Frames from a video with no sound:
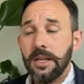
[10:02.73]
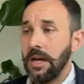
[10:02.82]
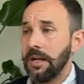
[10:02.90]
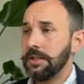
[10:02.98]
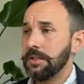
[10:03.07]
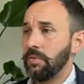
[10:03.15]

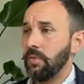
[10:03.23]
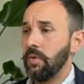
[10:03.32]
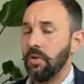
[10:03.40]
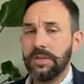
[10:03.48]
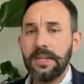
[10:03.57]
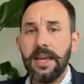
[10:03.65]
And just
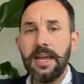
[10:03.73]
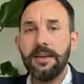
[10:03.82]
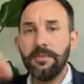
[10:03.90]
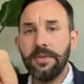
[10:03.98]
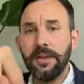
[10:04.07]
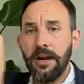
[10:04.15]
walked ahead
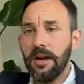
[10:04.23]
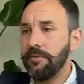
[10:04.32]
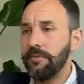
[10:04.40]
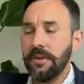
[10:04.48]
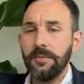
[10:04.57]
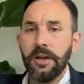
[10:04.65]
when the guy in
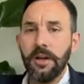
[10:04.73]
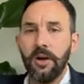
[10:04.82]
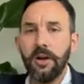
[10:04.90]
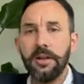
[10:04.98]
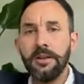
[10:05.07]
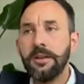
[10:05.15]
front of me had
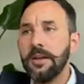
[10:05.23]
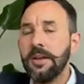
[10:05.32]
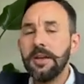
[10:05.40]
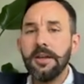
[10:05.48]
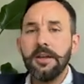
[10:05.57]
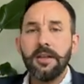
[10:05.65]
gone and
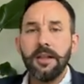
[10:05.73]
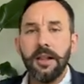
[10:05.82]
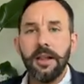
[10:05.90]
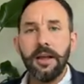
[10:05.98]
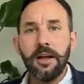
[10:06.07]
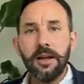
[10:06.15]

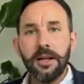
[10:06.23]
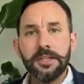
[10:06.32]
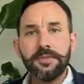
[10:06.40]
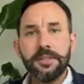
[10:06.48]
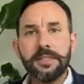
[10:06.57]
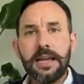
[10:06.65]
like
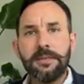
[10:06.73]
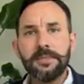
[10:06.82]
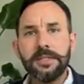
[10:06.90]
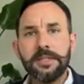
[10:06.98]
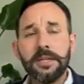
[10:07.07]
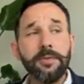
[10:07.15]
asked for
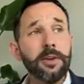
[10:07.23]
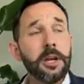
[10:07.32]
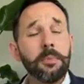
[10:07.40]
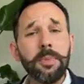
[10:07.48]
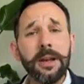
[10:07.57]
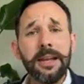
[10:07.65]
stamps and stuff and
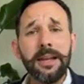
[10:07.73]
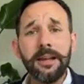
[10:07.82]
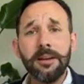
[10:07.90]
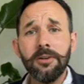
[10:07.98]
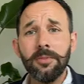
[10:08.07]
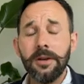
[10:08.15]
completely
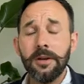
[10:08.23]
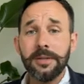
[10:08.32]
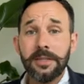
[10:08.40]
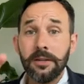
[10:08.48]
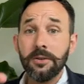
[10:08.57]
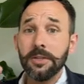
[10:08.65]
ignored me. And I
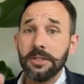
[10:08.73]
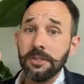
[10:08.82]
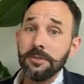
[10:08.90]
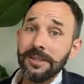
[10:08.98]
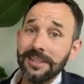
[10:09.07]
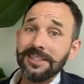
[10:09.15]
said, oh,
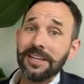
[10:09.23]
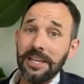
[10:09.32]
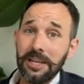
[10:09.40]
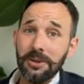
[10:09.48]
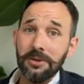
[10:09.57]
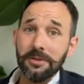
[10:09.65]
excuse me, there's a
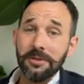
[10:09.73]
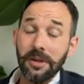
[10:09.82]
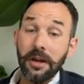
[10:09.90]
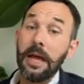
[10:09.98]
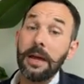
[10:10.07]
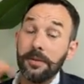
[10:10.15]
queue. And
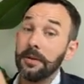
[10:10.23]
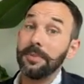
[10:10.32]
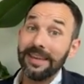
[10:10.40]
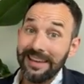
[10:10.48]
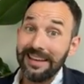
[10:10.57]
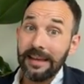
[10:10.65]
I happened to
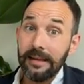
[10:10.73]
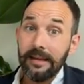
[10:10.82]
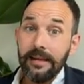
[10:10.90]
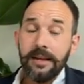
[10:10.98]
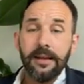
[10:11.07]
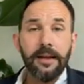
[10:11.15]
be in it.
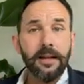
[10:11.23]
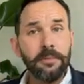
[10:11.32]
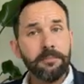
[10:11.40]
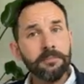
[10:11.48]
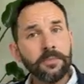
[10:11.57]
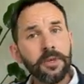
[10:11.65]

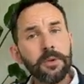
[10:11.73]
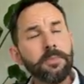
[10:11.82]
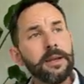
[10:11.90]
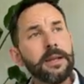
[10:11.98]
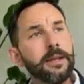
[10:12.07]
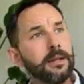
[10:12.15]

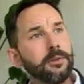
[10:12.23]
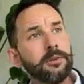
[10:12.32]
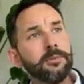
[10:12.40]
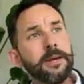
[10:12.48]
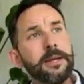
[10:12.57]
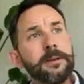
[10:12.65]
Completely
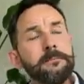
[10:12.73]
ignored me.